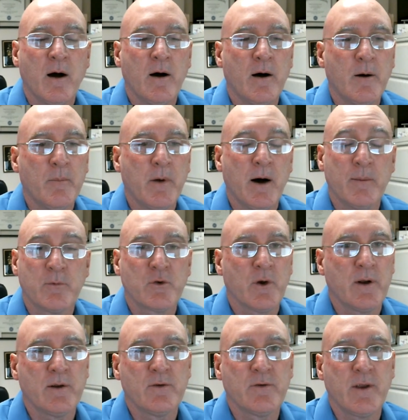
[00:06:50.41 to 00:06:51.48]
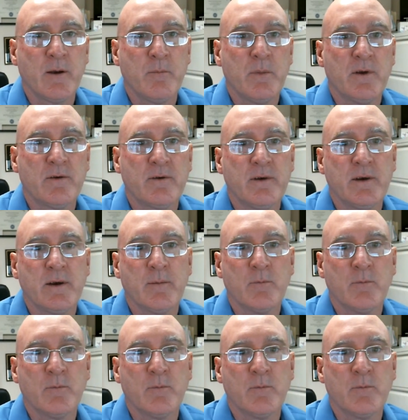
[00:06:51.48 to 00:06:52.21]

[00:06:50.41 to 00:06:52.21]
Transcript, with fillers: Um, I'm trying to stay busy.